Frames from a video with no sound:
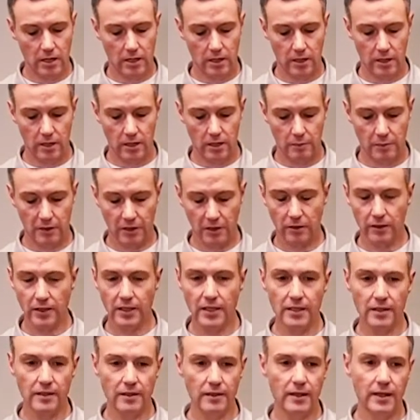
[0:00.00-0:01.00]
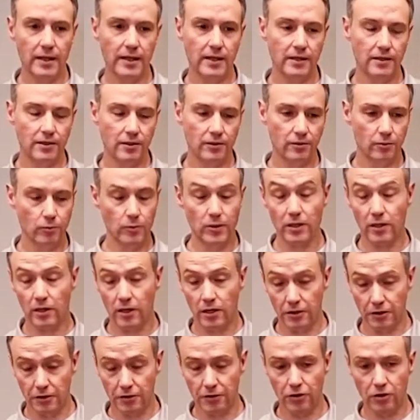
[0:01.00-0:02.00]
a cleat that is, we
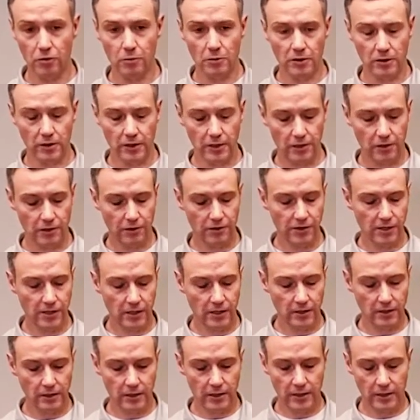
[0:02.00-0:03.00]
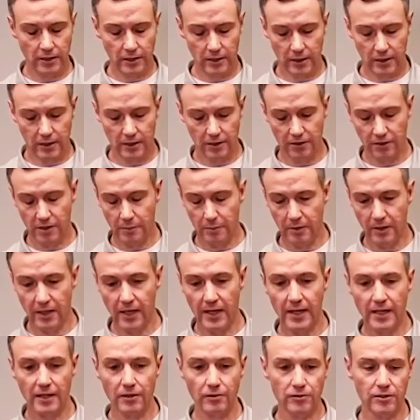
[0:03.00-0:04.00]
call it a scoop cleat or C cleat. Just simply
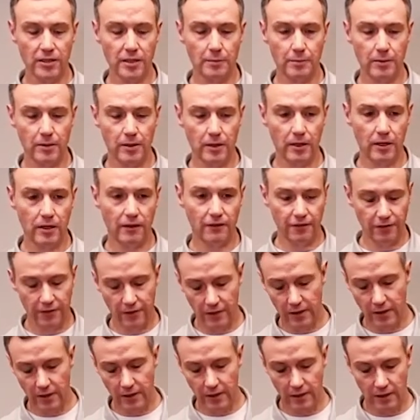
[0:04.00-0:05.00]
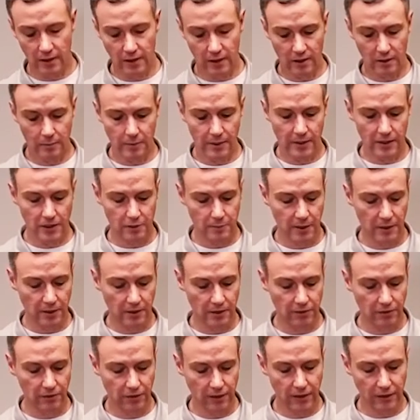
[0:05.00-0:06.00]
angles up off the base belt
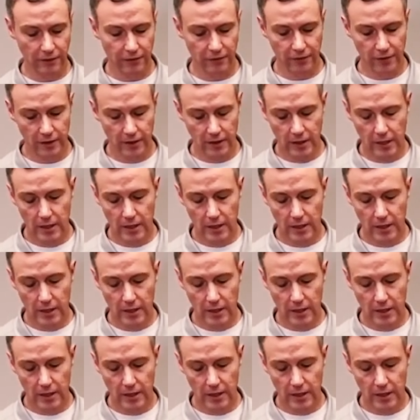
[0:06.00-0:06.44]
itself.